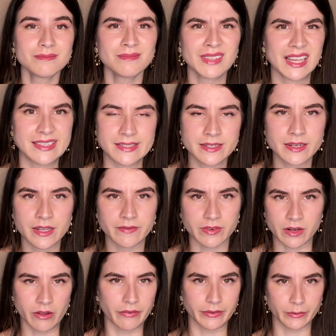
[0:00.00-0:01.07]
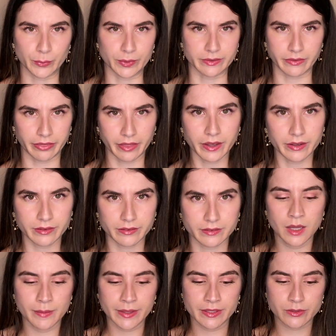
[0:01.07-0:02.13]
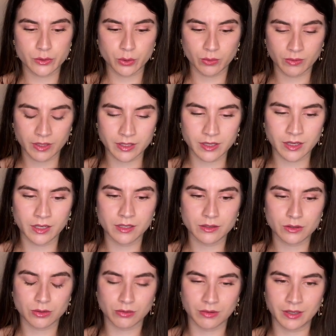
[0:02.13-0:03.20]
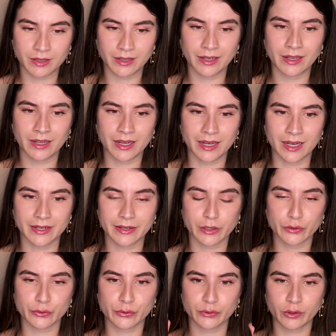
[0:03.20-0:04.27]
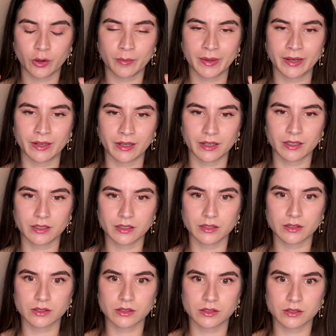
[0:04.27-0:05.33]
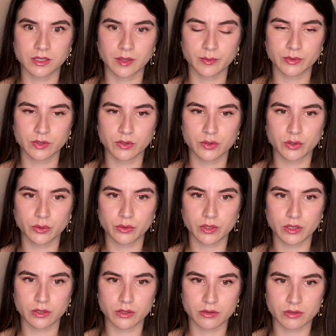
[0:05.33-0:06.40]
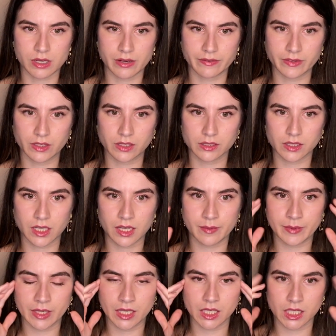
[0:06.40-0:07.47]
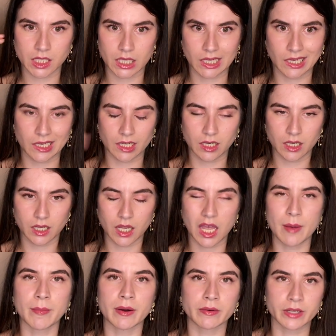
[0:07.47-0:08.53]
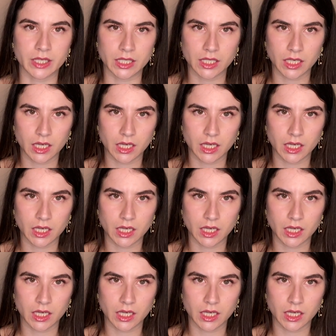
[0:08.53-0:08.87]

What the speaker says: I didn't even know this was a thing. But 2020 had so many substitute drivers. I mean, am I right?